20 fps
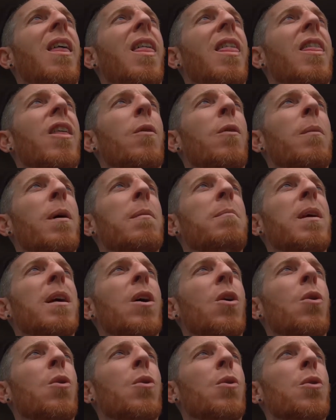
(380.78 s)
there might be
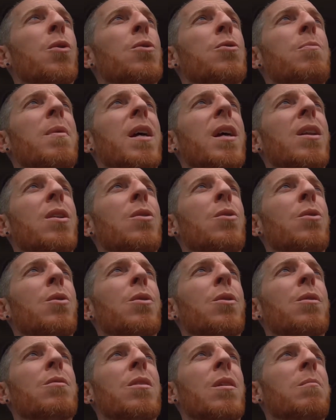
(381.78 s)
an owner's manual
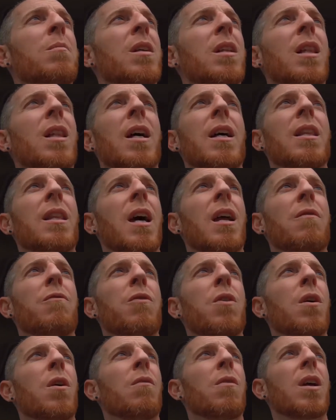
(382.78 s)
or something like that. If
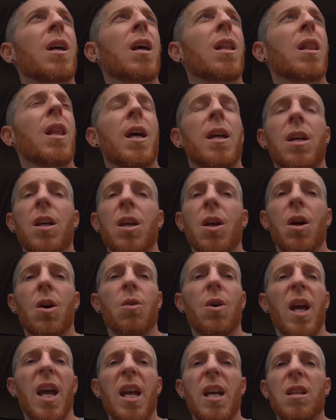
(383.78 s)
you ever get, like, you know,
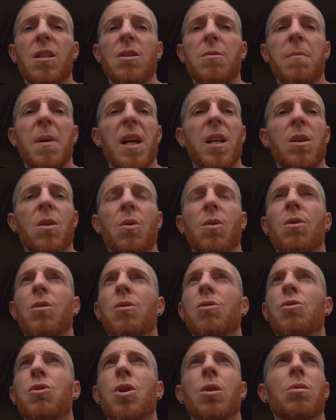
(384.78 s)
Haynes manual,
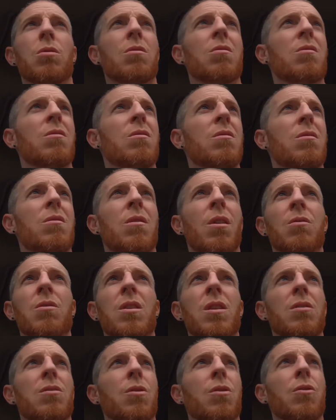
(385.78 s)
Chilton's, those
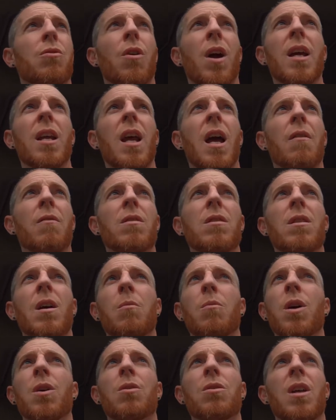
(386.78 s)
things are great. Every
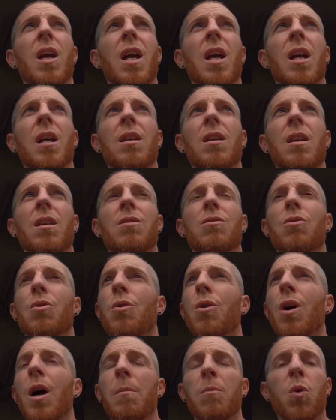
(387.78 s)
time we go to the antique
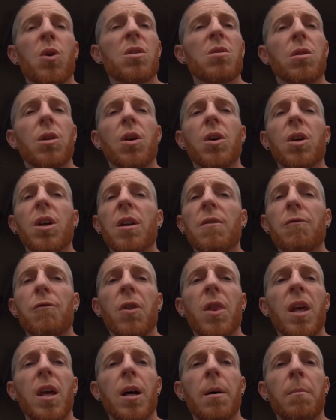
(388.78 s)
store, I'm always looking for
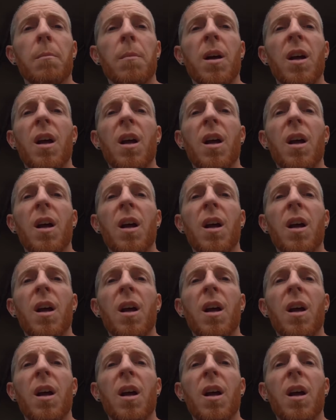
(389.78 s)
them